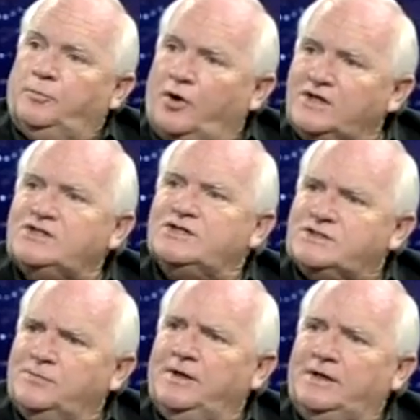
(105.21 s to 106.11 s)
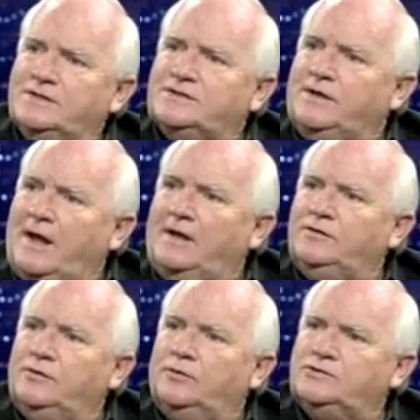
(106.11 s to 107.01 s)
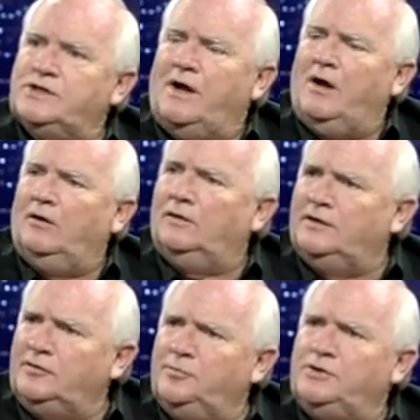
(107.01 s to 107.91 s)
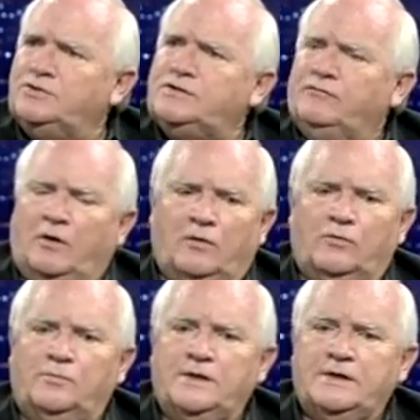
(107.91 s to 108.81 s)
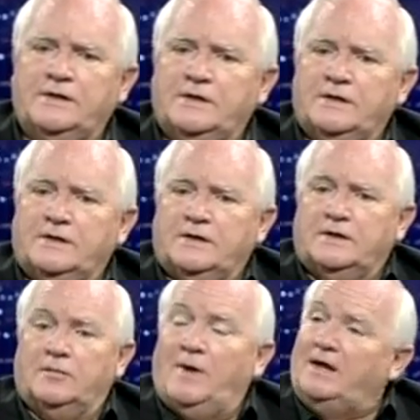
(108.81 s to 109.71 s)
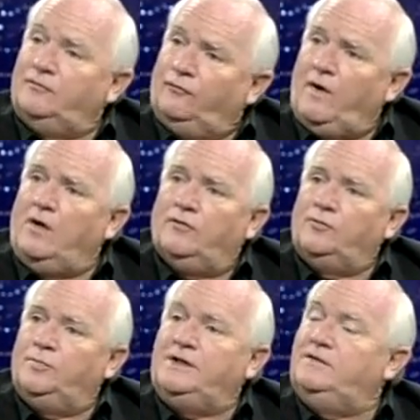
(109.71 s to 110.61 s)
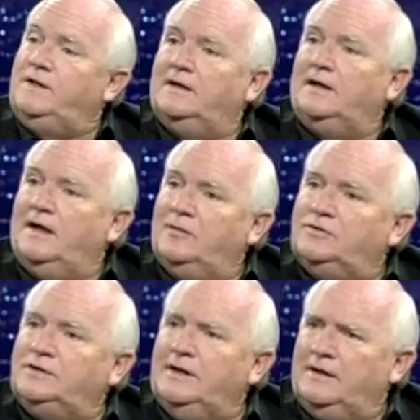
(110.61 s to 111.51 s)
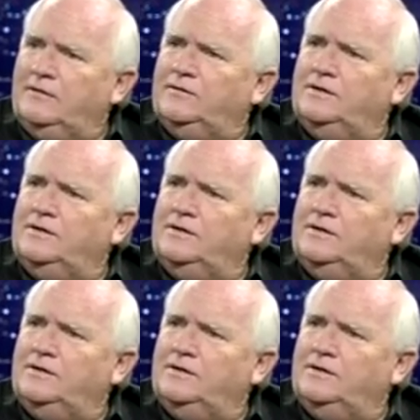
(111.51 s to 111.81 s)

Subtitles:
precious to me as a 9-year-old child in an abusive home. And my father beat that lamb to death